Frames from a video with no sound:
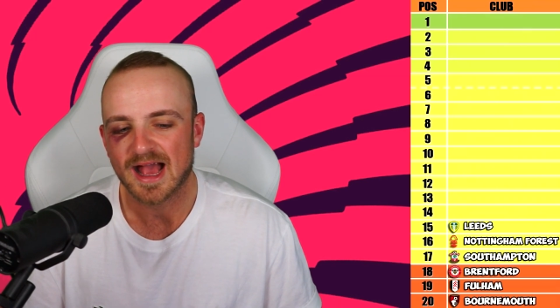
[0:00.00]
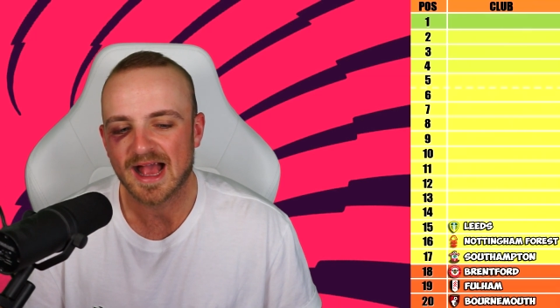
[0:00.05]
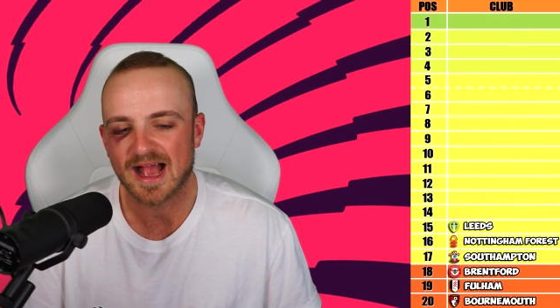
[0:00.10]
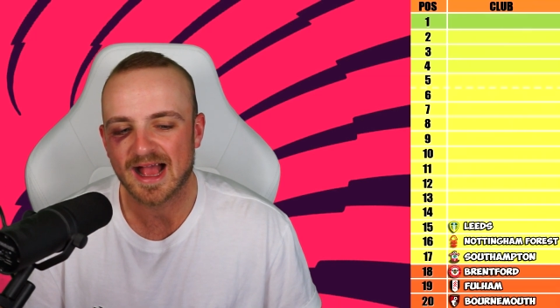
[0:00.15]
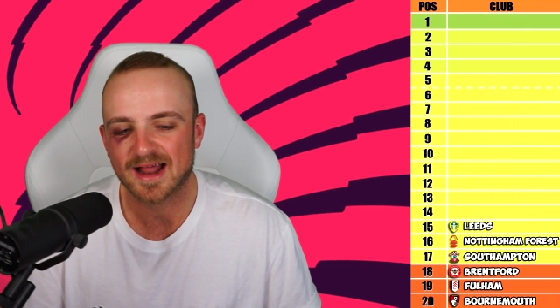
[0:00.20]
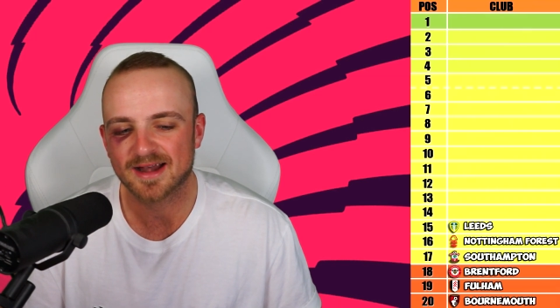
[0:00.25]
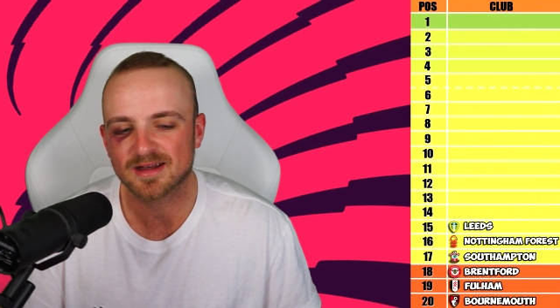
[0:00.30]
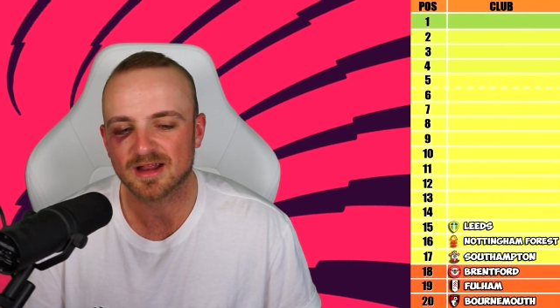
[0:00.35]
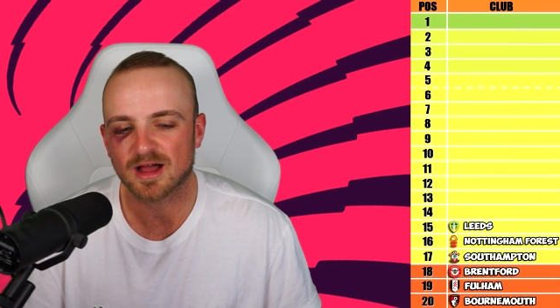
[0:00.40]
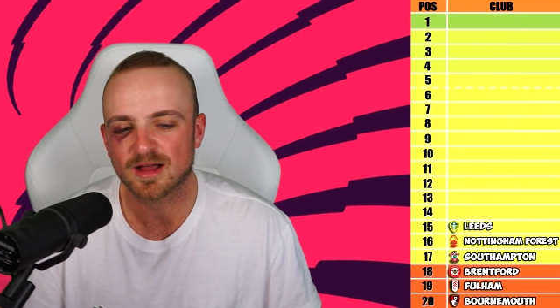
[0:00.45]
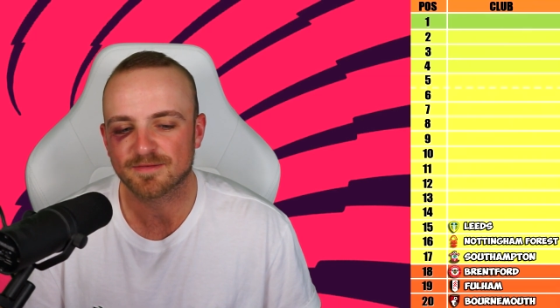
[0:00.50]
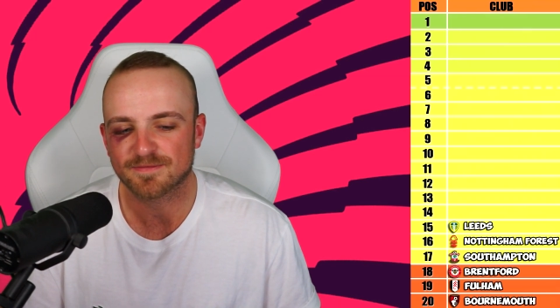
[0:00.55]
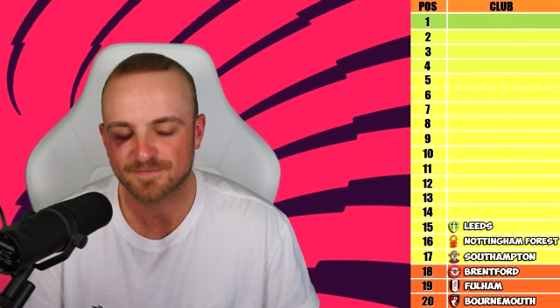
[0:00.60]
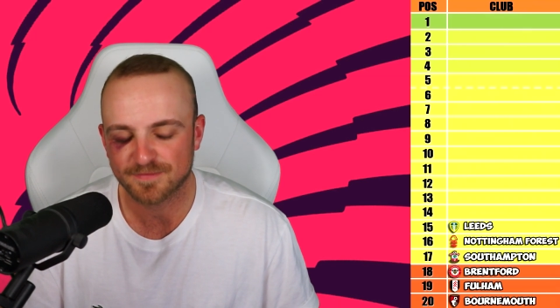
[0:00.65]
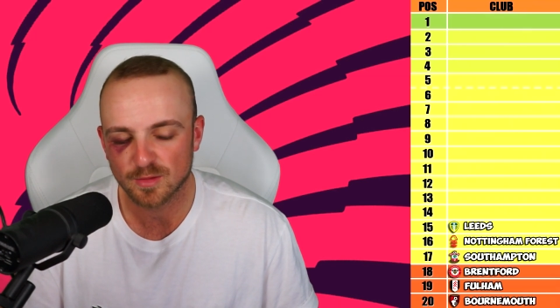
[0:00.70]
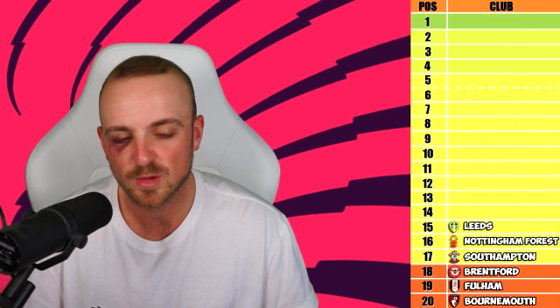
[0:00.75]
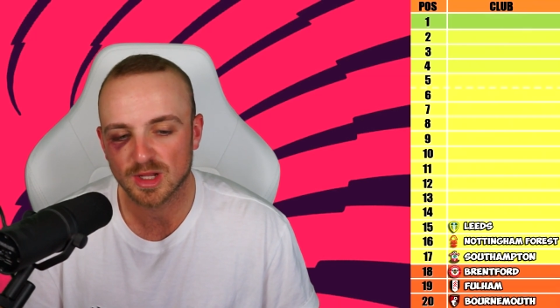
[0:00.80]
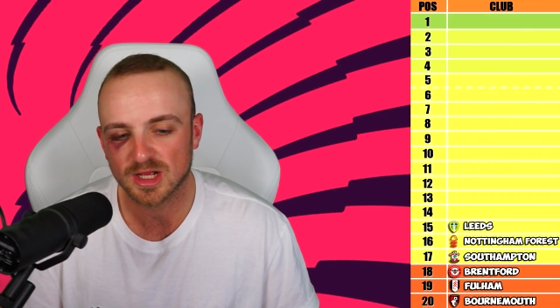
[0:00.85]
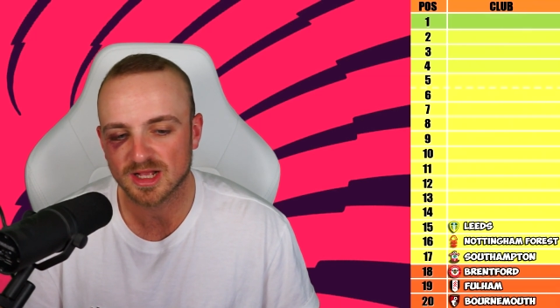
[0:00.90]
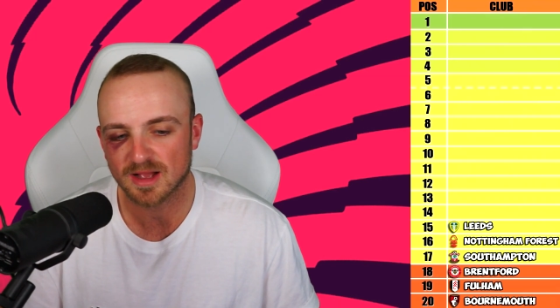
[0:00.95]
and I
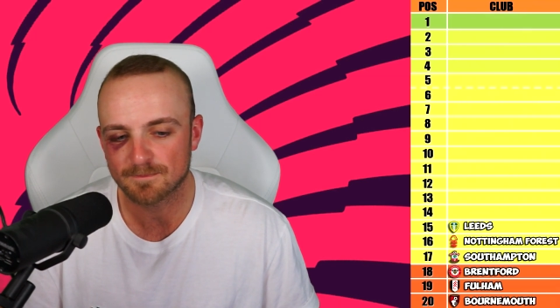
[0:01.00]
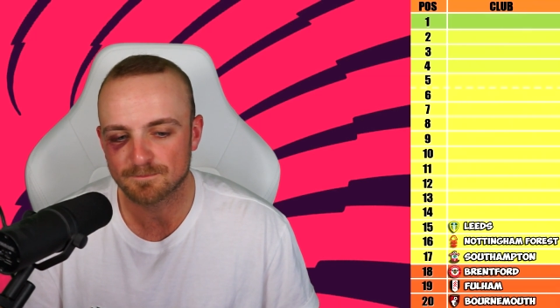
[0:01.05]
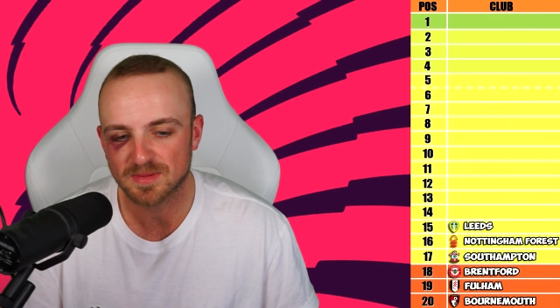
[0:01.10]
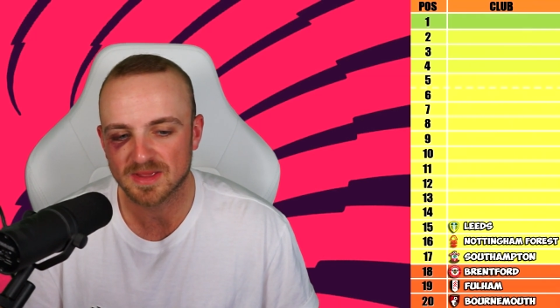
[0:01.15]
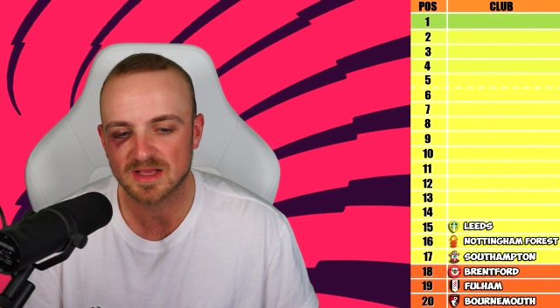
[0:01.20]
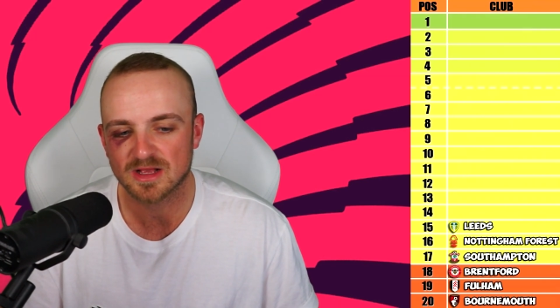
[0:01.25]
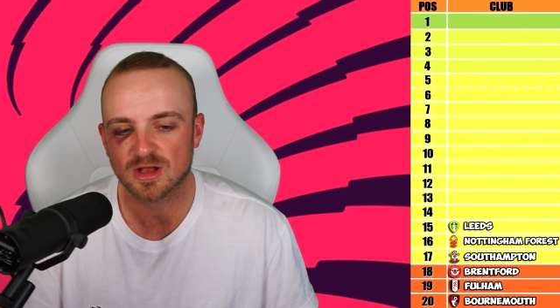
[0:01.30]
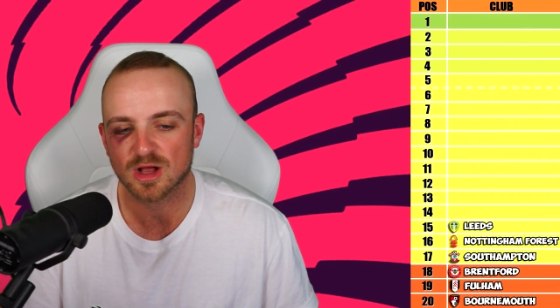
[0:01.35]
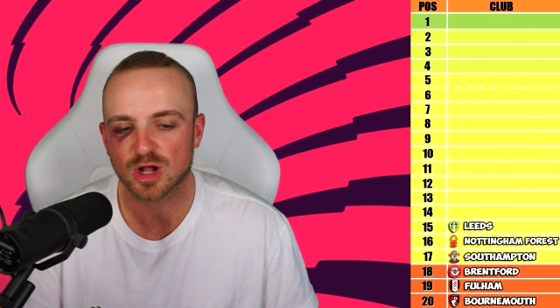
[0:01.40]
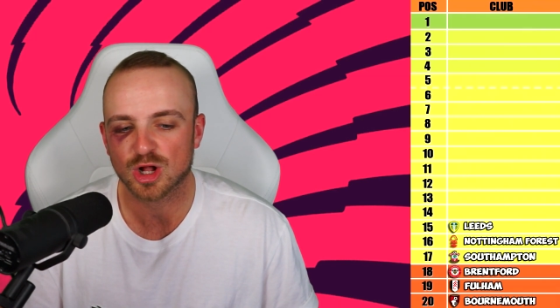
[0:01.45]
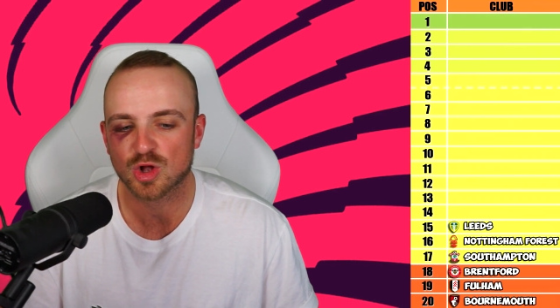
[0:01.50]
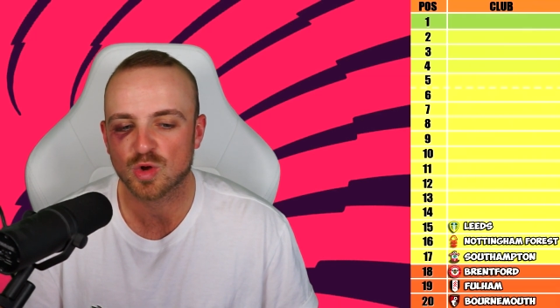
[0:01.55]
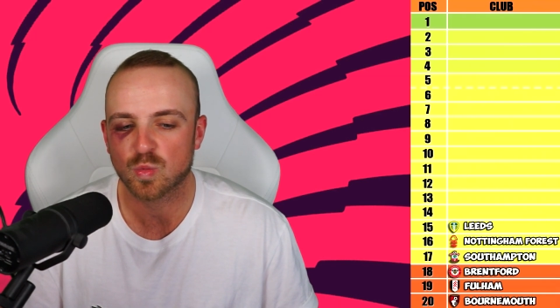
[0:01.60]
feel like I'm being